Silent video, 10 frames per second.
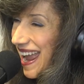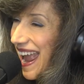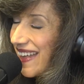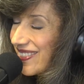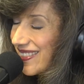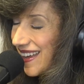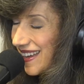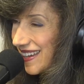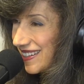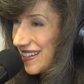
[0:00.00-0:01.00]
and
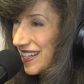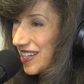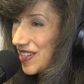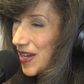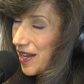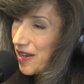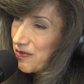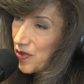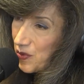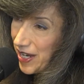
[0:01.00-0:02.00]
then you
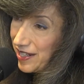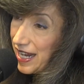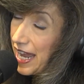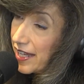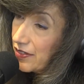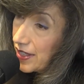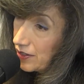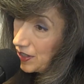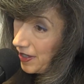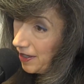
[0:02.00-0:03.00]
have the wedding, and then
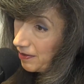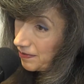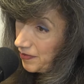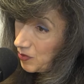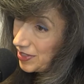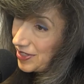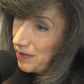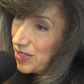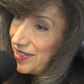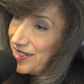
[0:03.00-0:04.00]
you have the
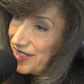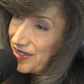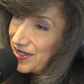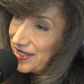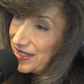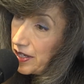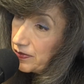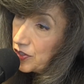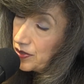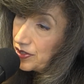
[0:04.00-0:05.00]
reception dinner and stuff too.